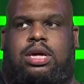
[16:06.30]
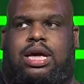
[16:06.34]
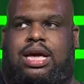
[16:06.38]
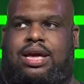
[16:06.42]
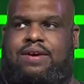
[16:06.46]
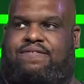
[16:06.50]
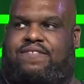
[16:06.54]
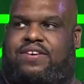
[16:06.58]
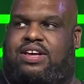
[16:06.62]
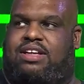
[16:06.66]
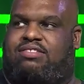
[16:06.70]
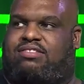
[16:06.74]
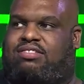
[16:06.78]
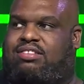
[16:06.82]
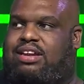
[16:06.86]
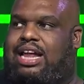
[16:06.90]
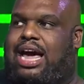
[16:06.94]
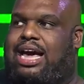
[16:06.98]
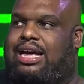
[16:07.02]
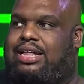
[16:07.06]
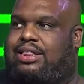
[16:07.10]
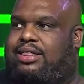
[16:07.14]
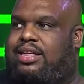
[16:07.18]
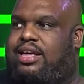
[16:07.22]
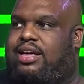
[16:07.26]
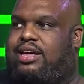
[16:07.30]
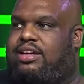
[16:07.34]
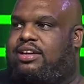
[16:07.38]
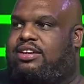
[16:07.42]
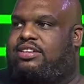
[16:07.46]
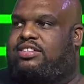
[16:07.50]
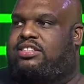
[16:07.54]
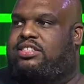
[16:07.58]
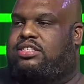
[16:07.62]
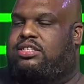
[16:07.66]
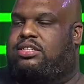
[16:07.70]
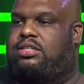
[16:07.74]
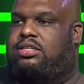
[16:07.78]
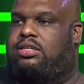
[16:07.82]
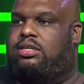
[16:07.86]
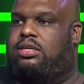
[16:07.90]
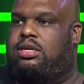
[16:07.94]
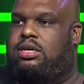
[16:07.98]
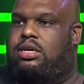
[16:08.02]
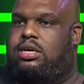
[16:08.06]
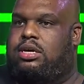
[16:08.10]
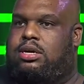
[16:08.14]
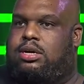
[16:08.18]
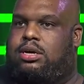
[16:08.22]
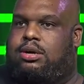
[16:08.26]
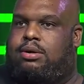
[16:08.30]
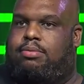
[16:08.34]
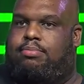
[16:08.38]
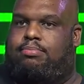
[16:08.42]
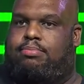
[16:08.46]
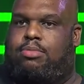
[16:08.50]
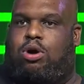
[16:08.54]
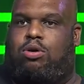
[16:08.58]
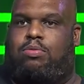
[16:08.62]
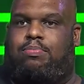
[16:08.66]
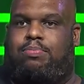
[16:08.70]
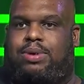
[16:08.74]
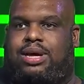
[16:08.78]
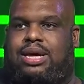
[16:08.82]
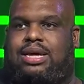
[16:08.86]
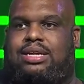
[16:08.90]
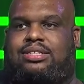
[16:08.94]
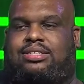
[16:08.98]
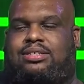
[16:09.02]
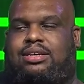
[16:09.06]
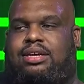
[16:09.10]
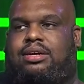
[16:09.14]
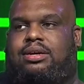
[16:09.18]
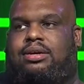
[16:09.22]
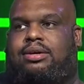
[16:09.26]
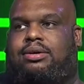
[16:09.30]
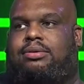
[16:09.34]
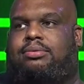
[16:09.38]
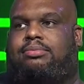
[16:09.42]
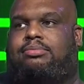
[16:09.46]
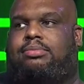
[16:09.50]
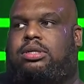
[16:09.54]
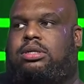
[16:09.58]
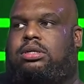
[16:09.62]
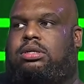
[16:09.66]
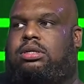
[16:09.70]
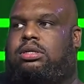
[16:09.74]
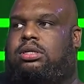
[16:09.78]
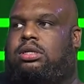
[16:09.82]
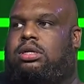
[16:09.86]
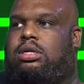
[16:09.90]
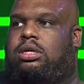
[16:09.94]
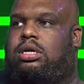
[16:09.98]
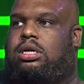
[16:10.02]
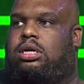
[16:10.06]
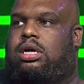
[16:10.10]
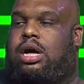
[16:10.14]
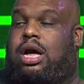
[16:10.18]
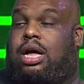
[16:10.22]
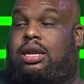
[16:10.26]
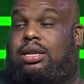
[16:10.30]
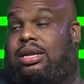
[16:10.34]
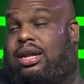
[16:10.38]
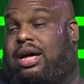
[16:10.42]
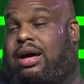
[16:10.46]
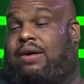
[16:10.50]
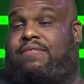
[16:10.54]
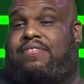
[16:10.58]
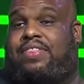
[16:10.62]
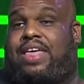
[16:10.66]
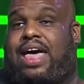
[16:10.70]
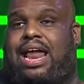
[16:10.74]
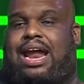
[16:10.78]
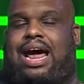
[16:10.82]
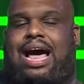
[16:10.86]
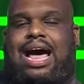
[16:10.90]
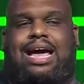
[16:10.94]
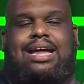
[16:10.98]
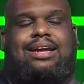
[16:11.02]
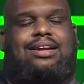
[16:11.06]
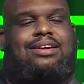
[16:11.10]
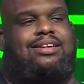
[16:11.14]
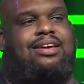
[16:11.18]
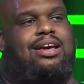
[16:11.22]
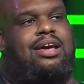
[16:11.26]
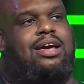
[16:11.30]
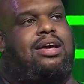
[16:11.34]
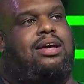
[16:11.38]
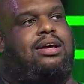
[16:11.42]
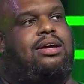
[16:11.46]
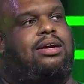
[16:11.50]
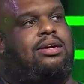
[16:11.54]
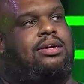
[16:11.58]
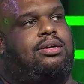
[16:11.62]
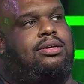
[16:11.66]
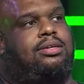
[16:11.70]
events like this, momentum. I love that idea.